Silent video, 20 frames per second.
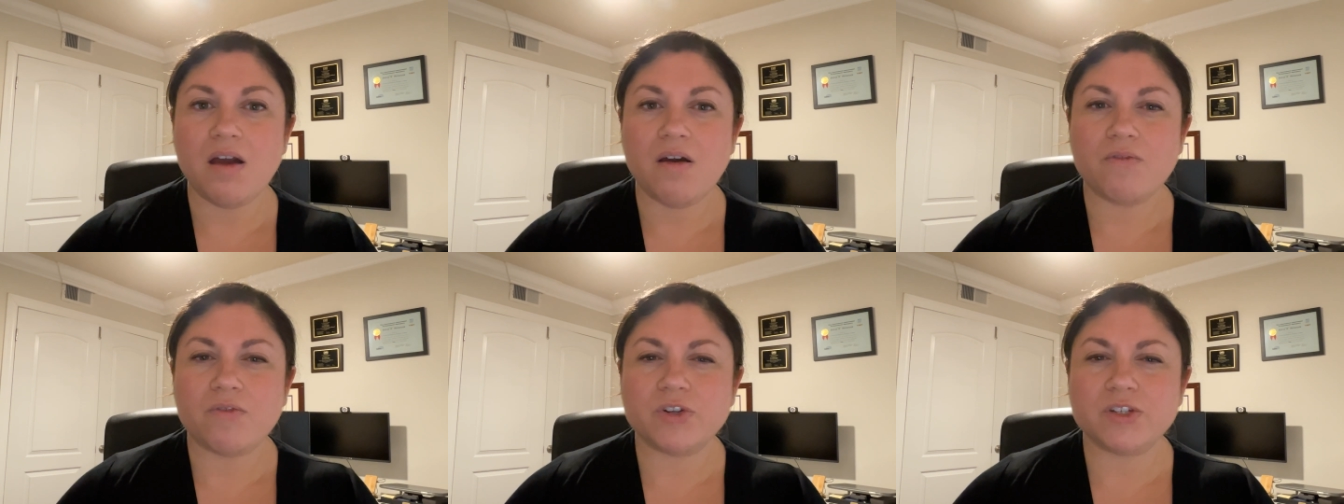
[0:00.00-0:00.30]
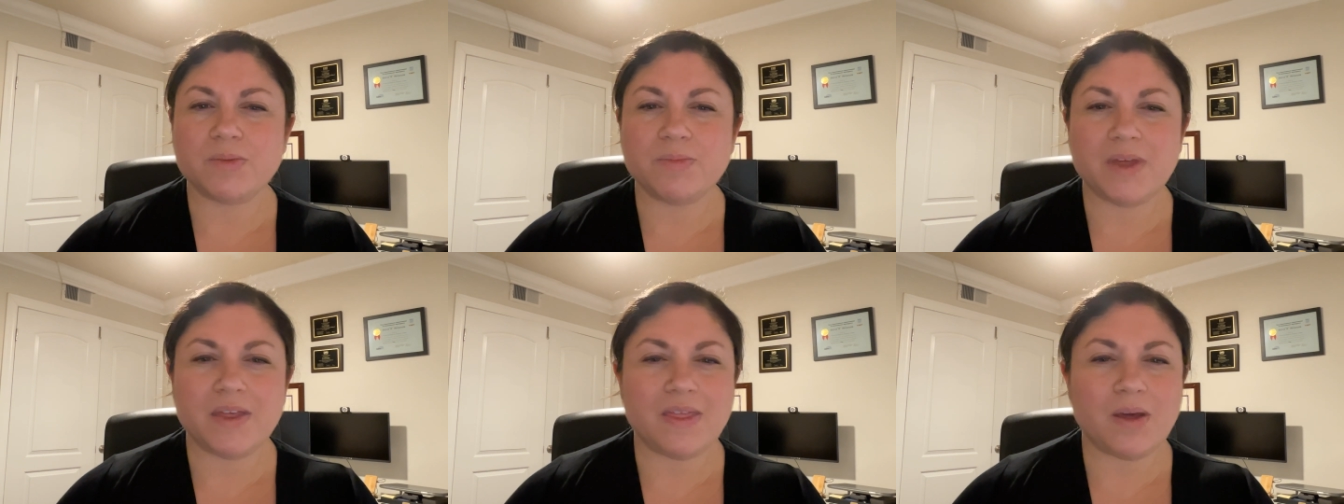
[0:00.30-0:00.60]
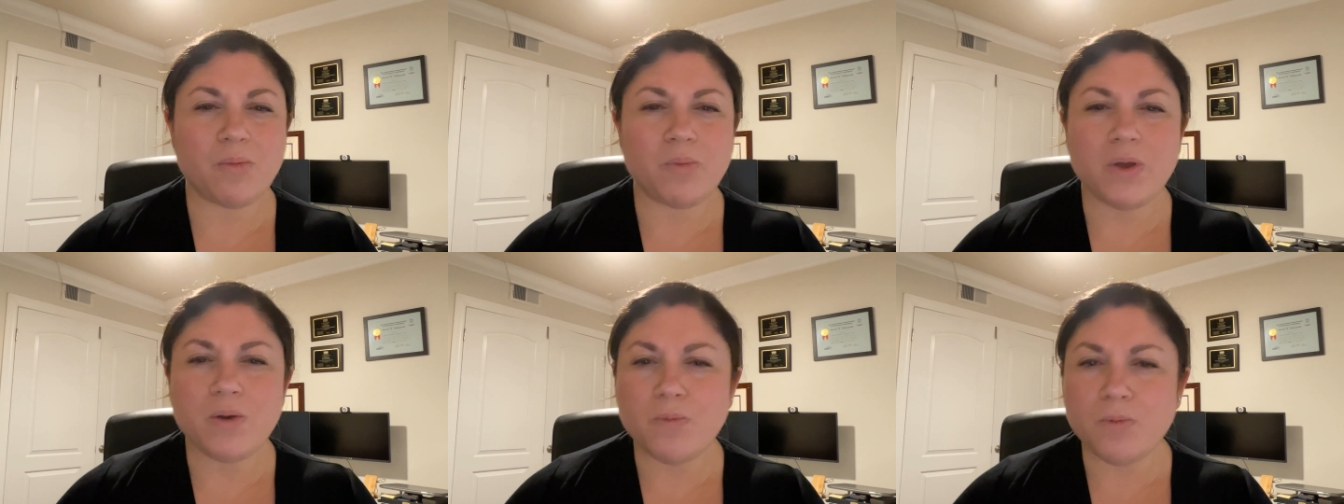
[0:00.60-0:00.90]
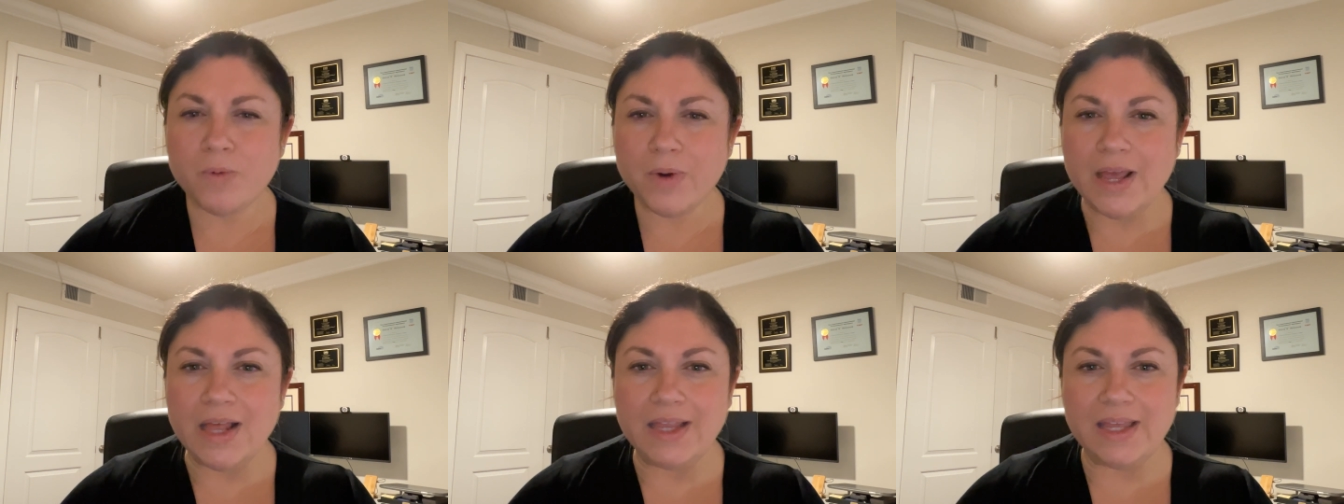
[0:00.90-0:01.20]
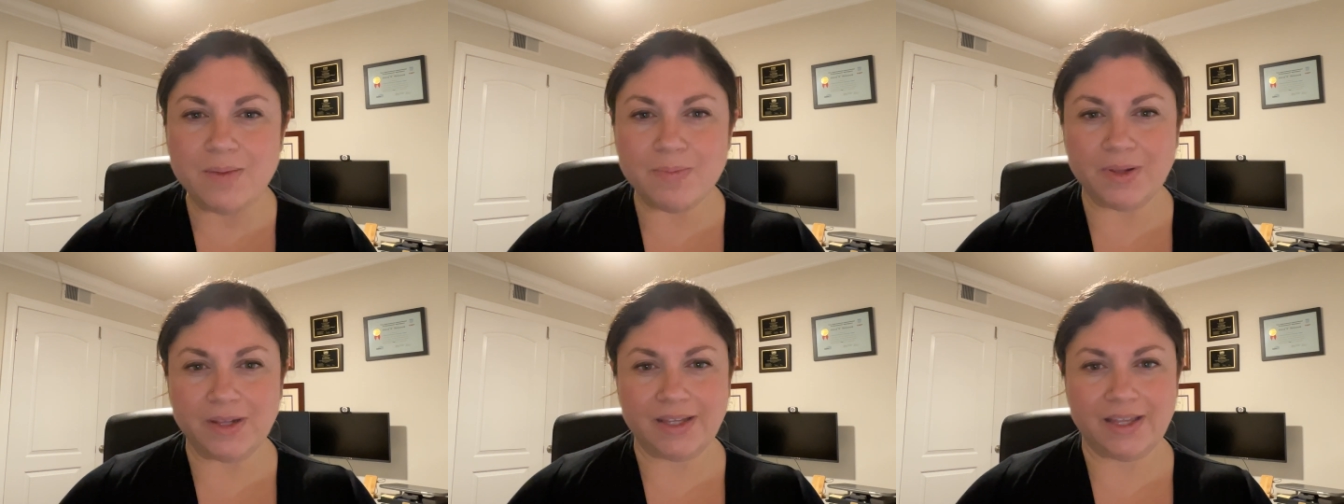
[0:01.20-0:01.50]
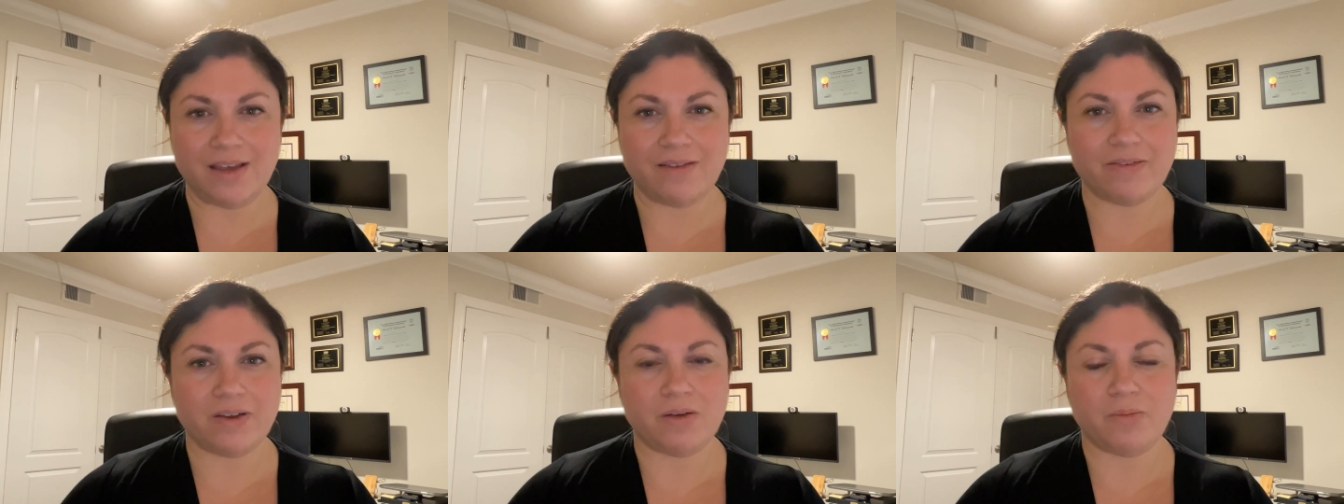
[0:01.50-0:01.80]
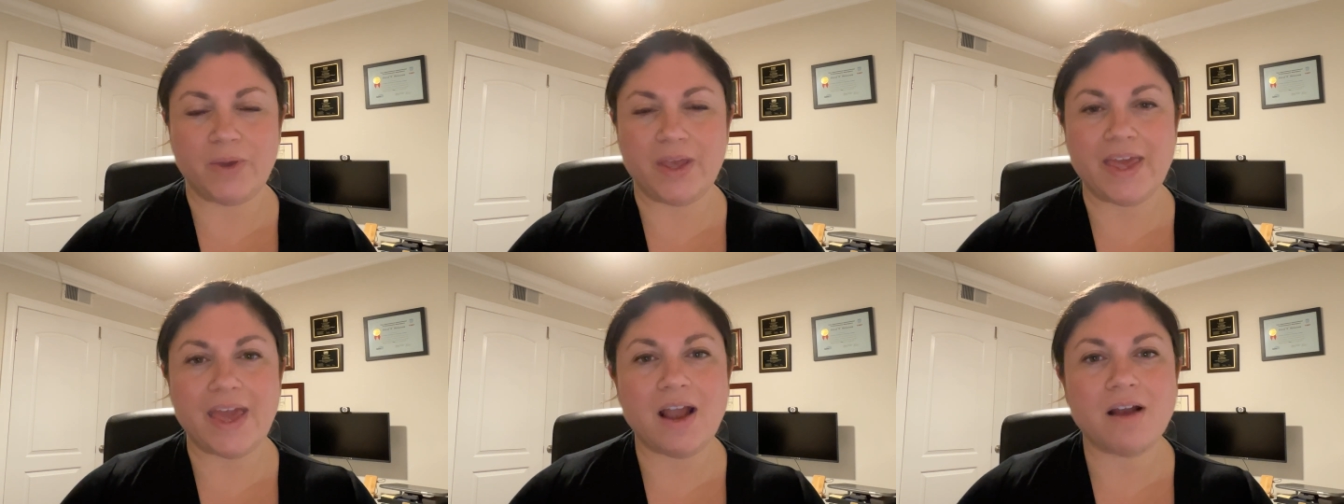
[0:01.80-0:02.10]
for something that we really believe in,
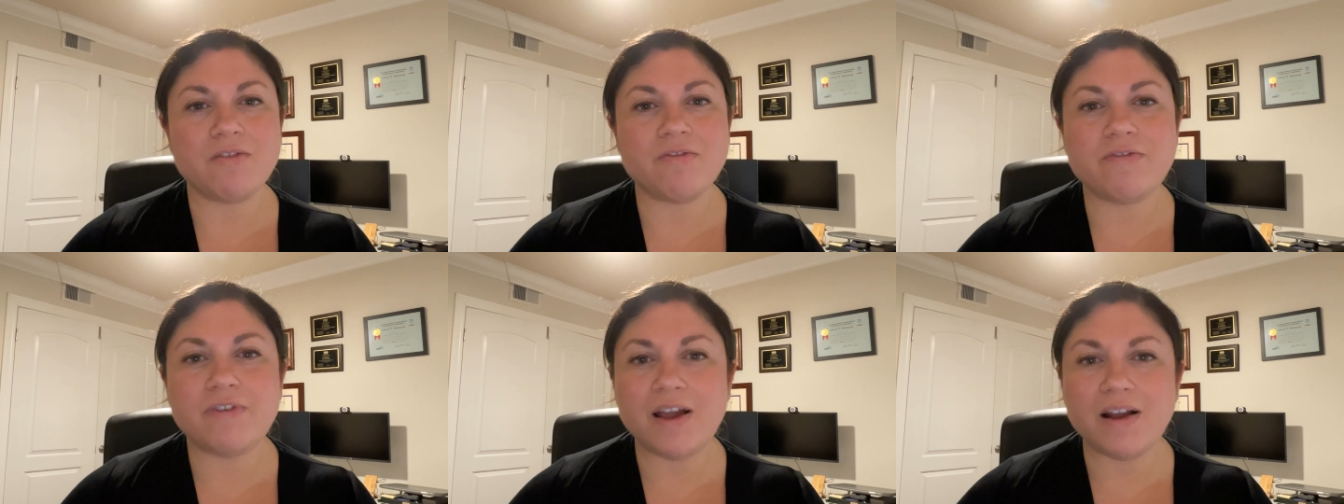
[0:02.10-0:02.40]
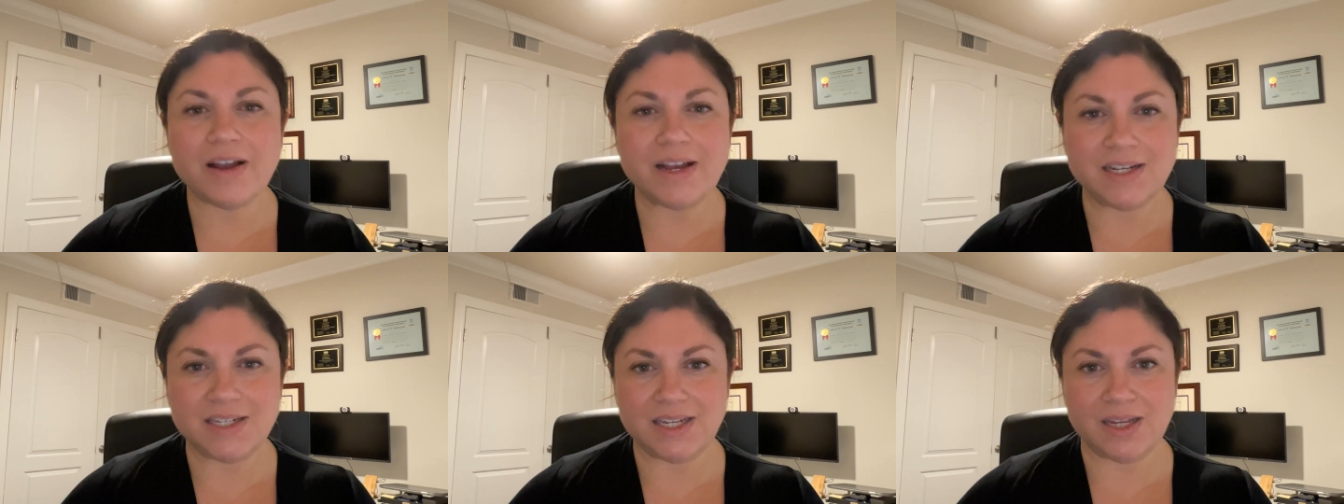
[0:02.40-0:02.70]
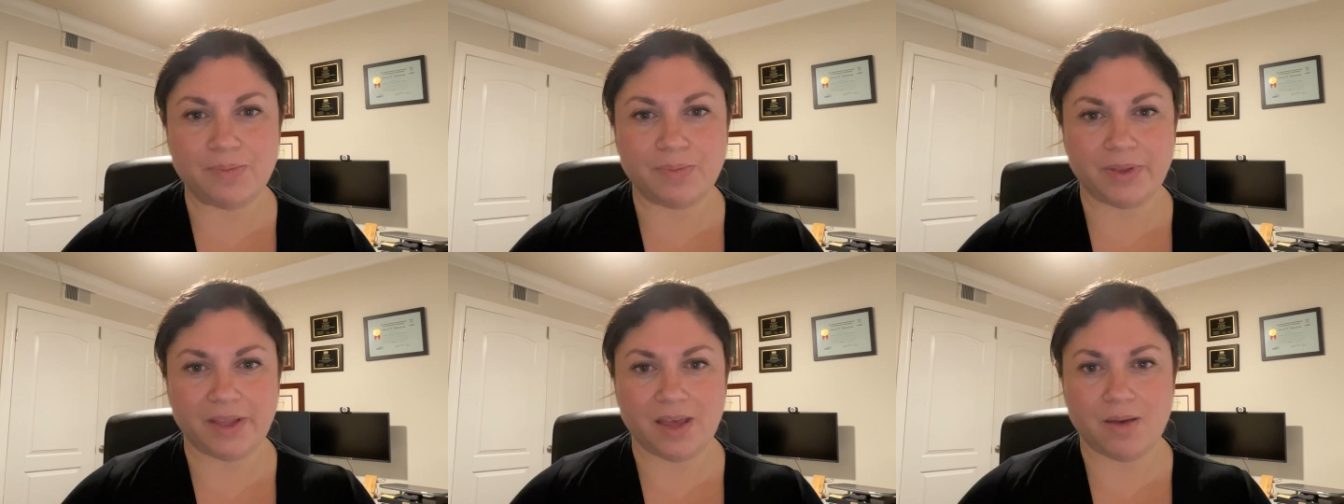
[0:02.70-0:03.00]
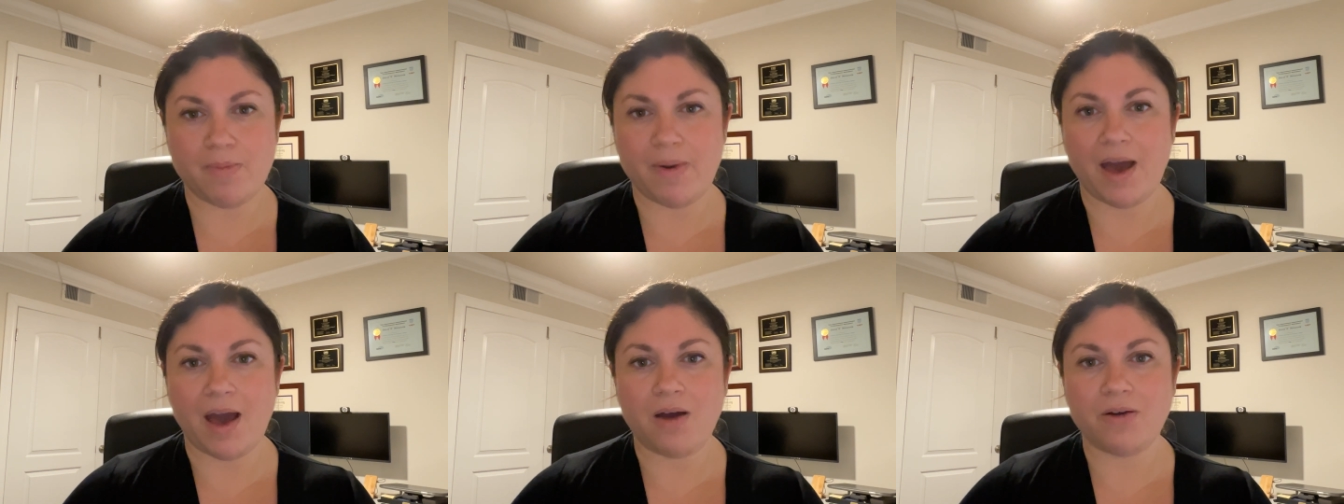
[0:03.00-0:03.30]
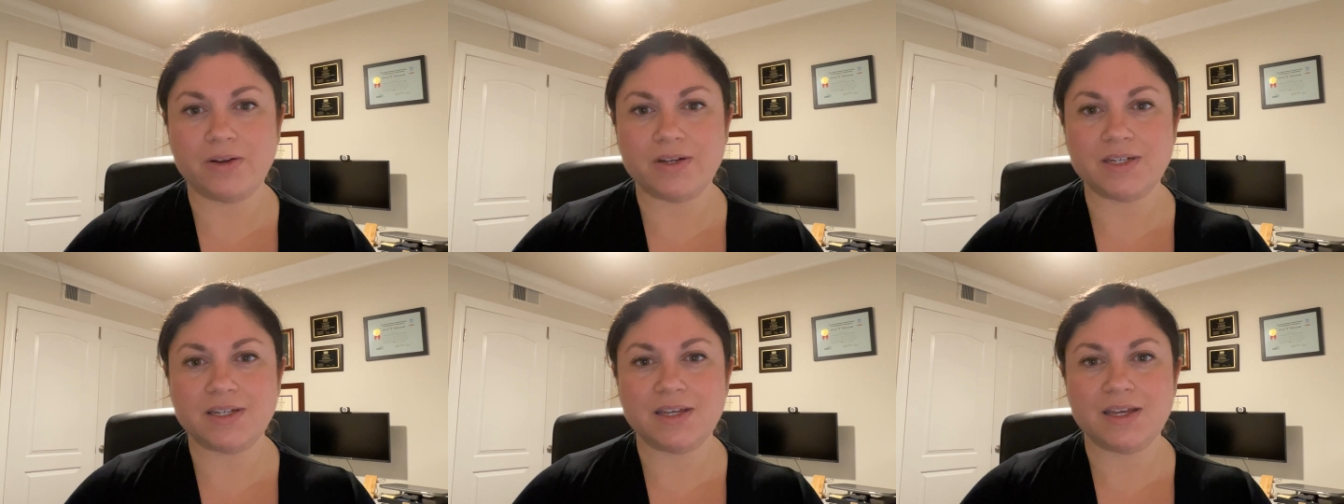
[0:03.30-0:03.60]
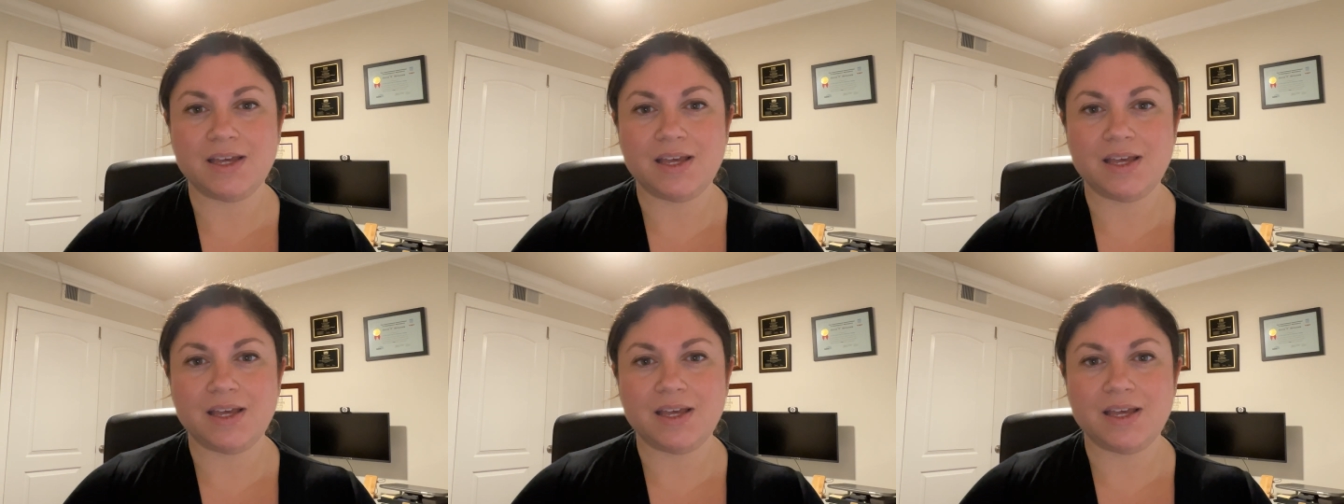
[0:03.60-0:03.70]
we care very deeply about,